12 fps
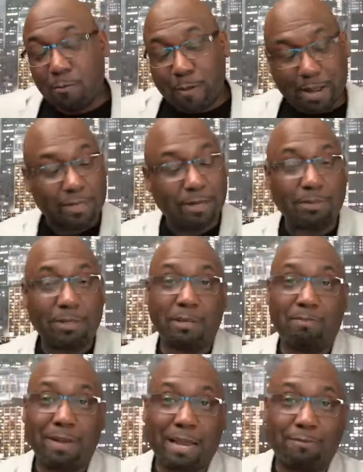Welcome to
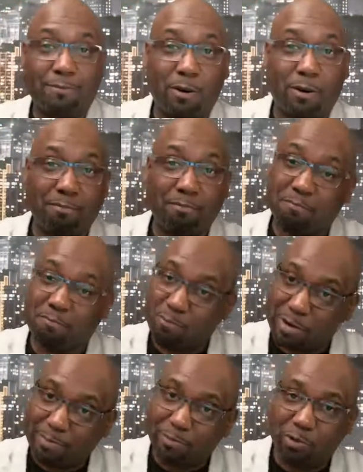the platform.
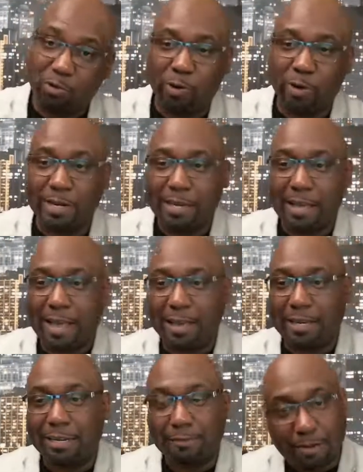Growing
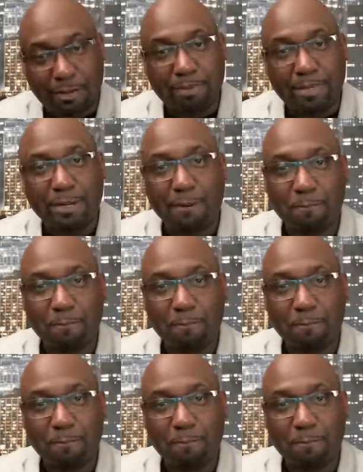and developing.